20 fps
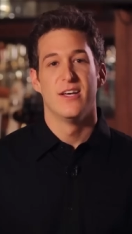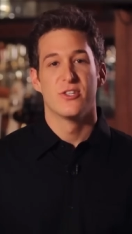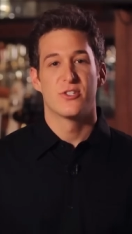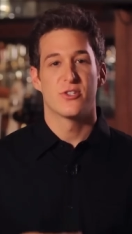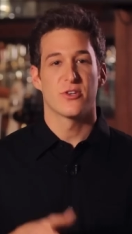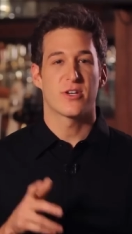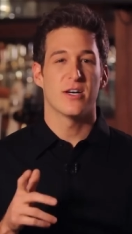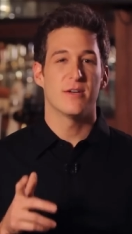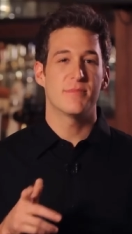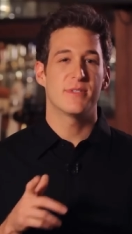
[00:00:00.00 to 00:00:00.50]
So
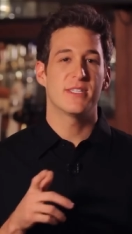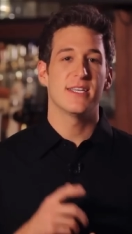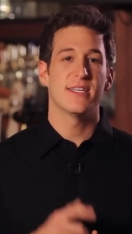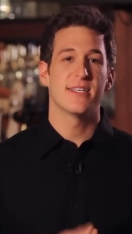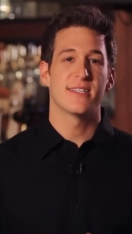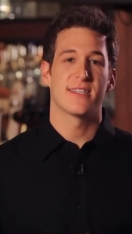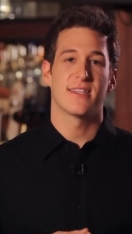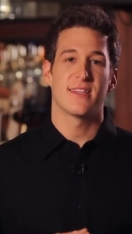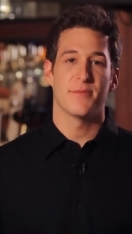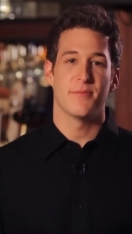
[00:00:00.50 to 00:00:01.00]
come see
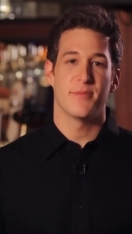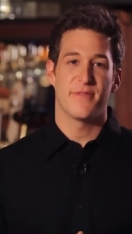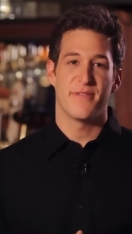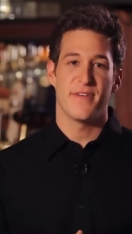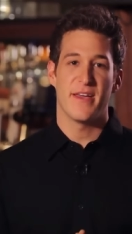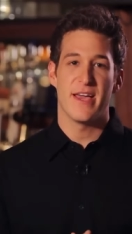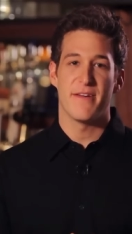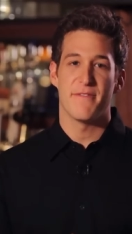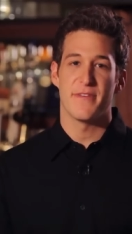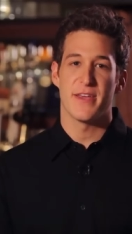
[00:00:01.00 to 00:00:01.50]
us at the
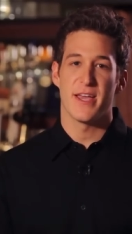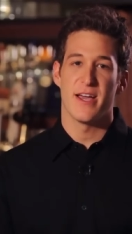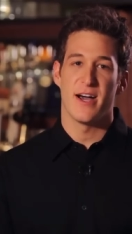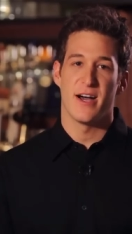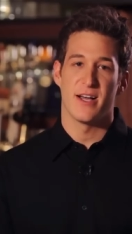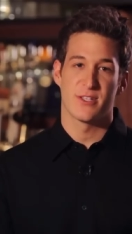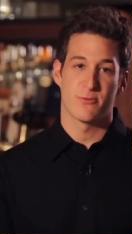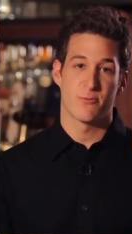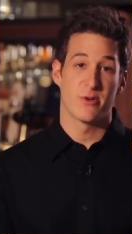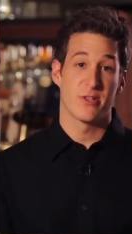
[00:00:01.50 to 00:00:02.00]
buffet at
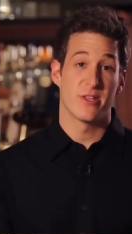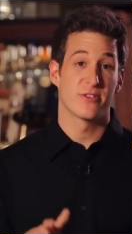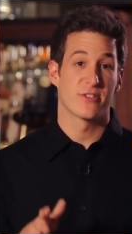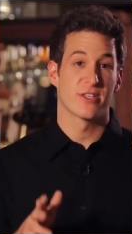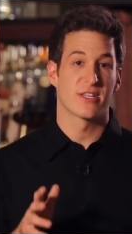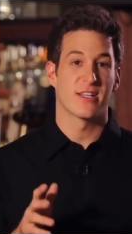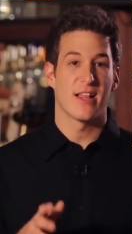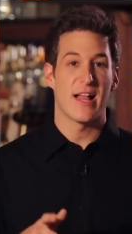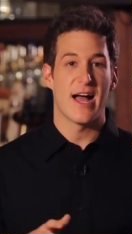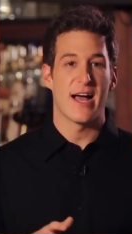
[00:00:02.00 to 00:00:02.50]
Viejas, where there's a
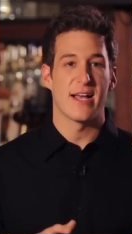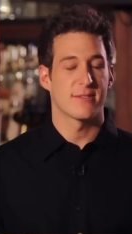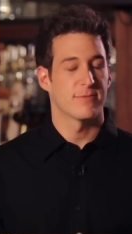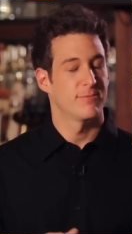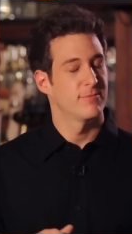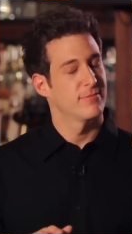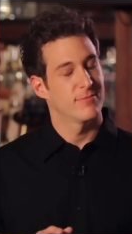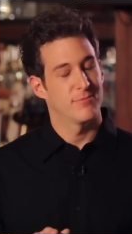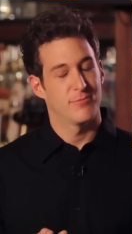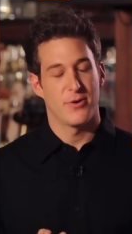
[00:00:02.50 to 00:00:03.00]
glass,
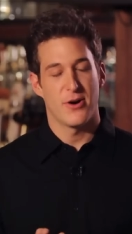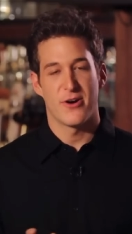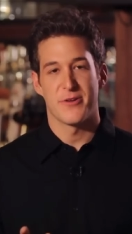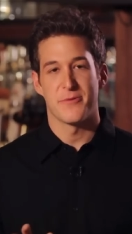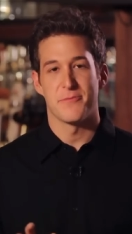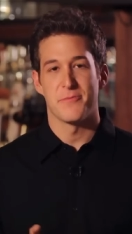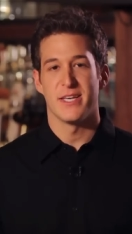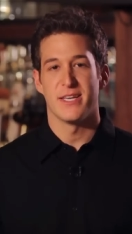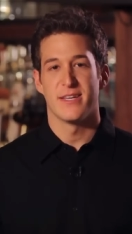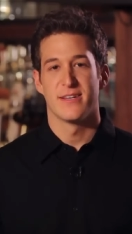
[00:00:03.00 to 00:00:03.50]

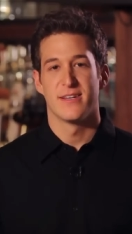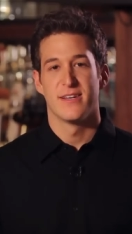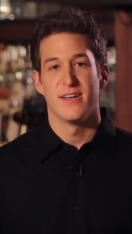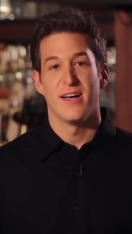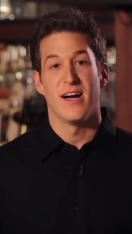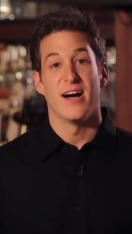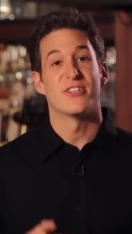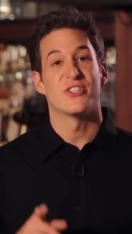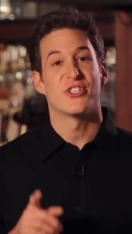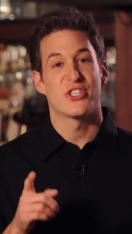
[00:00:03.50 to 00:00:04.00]
pardon me,
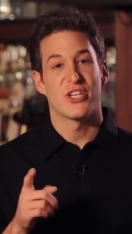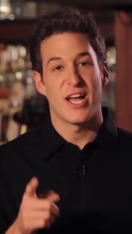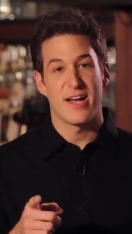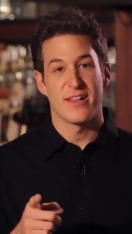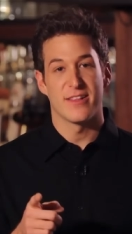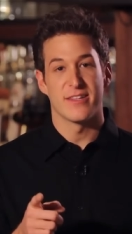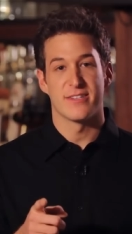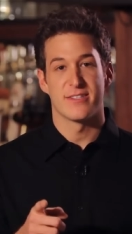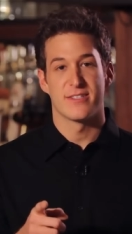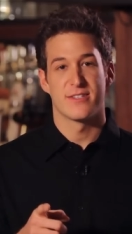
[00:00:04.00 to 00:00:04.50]
a
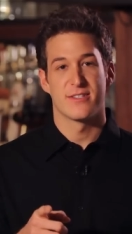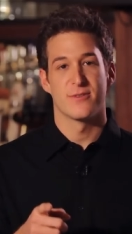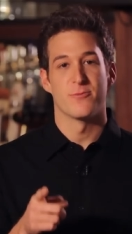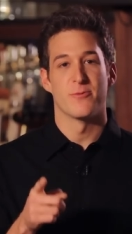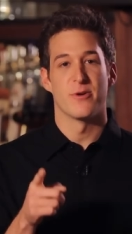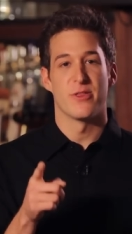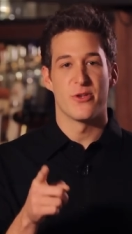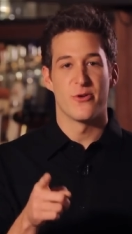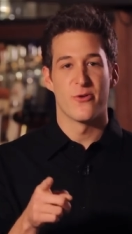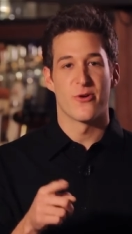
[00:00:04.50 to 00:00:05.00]
chalice
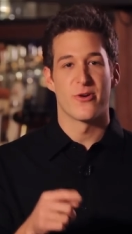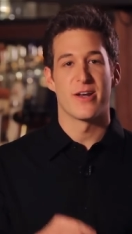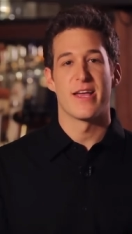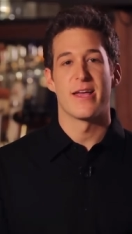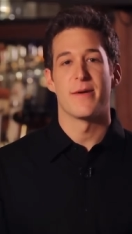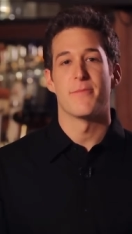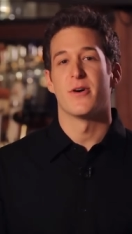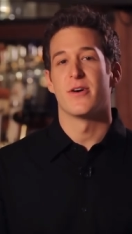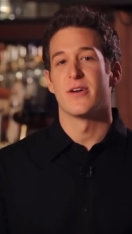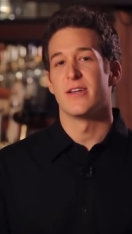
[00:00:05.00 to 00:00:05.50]
with your
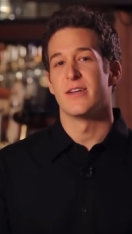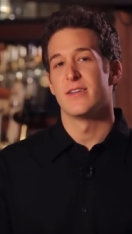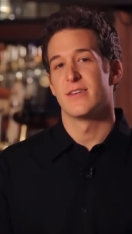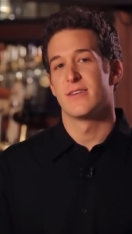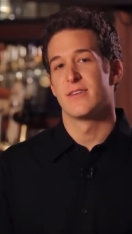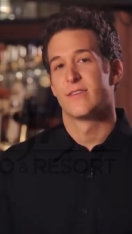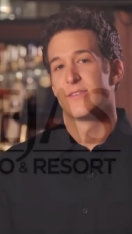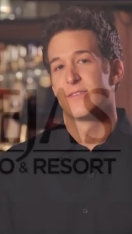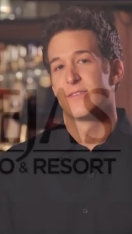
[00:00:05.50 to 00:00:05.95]
name on it.